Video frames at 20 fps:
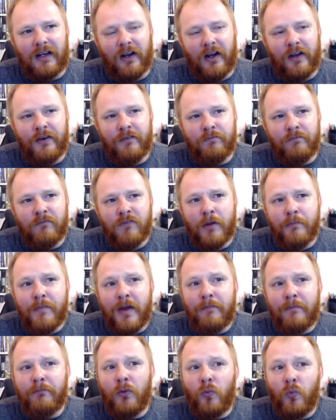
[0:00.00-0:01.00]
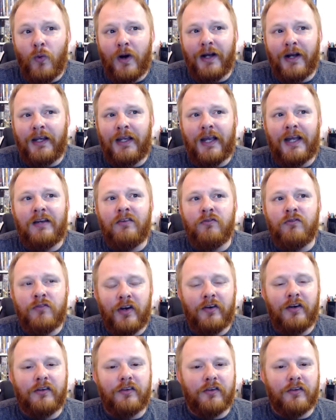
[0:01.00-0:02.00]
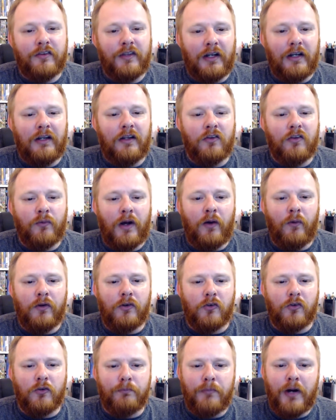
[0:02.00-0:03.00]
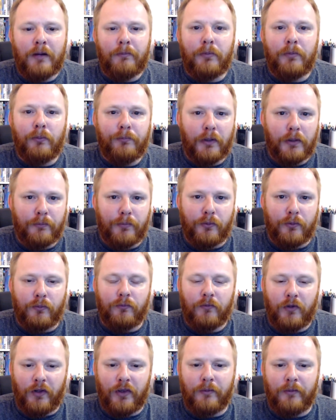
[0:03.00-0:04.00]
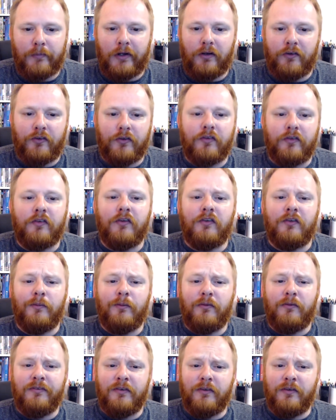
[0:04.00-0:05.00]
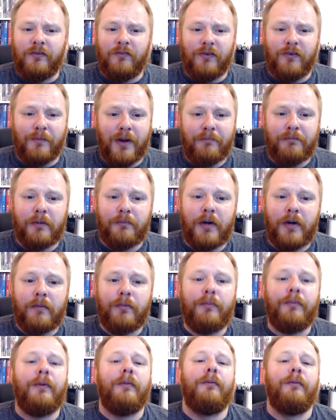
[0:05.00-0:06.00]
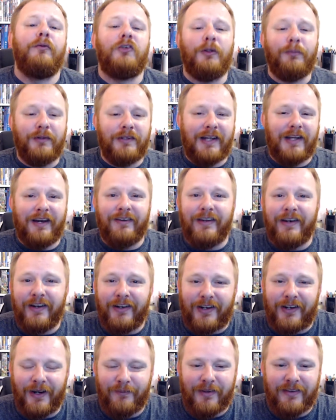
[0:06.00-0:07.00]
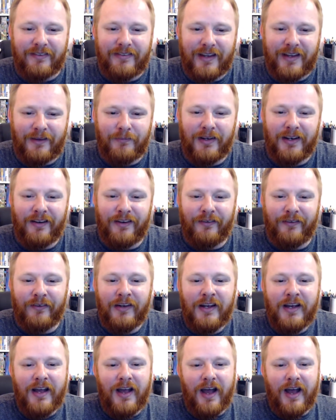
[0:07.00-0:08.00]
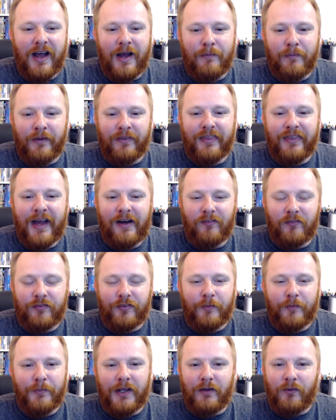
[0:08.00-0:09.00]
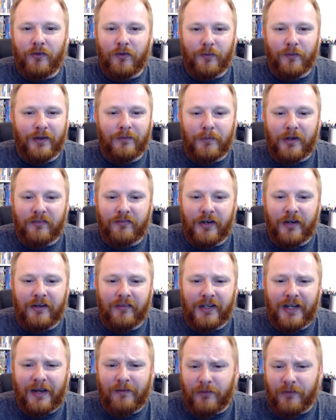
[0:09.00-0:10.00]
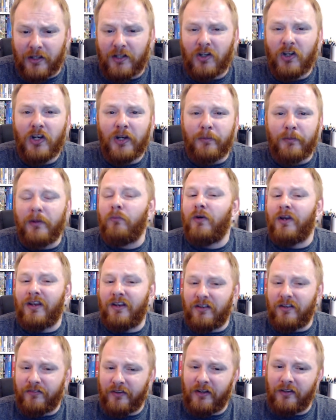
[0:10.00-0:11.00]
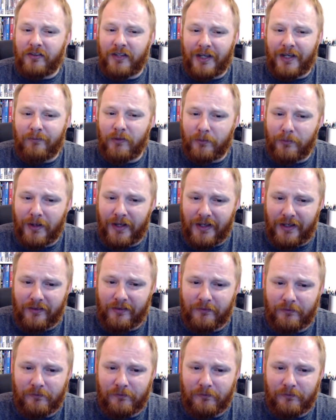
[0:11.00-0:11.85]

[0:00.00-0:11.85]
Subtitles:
I remember one game very distinctly as well, which was Bubble Bobble on the Master System. If you remember Bubble Bobble, drop it down in the comments down below. But that for me was one of my favourite games. It could have been one of the first games I played.